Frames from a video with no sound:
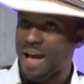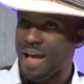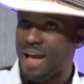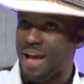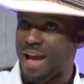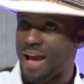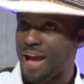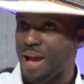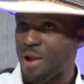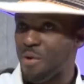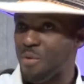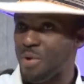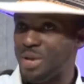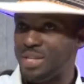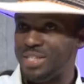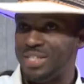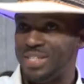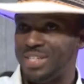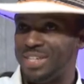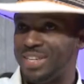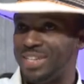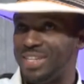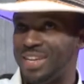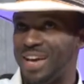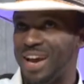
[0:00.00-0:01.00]
I went
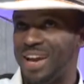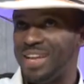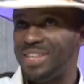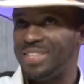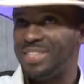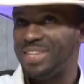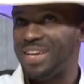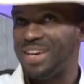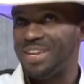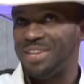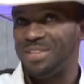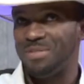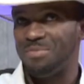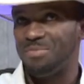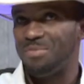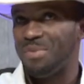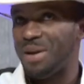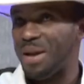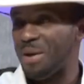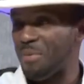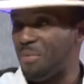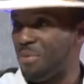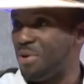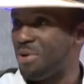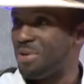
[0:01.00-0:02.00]
in the night, and
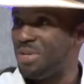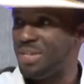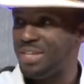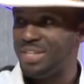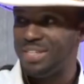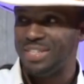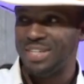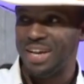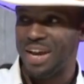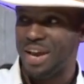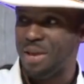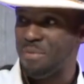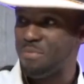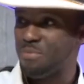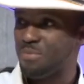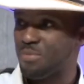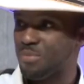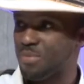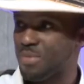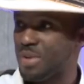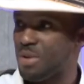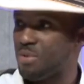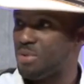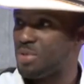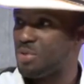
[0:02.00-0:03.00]
by morning time,
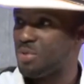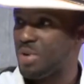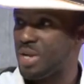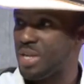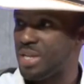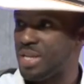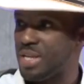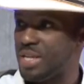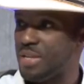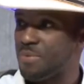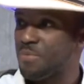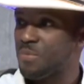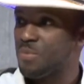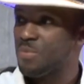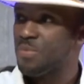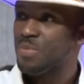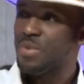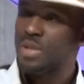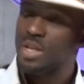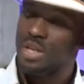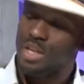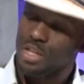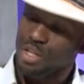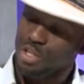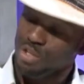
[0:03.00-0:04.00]
it was ready.
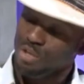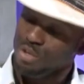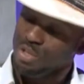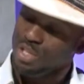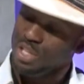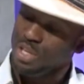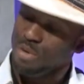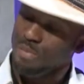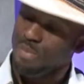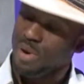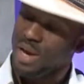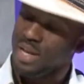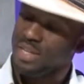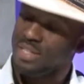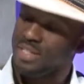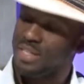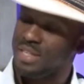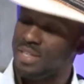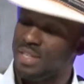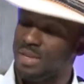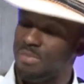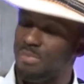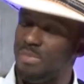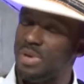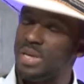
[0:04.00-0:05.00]
So T-Baz
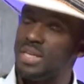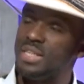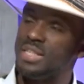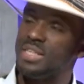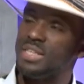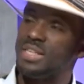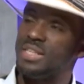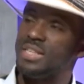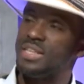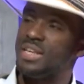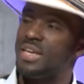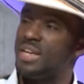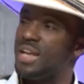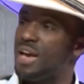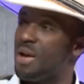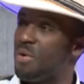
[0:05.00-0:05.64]
did the mixing, then I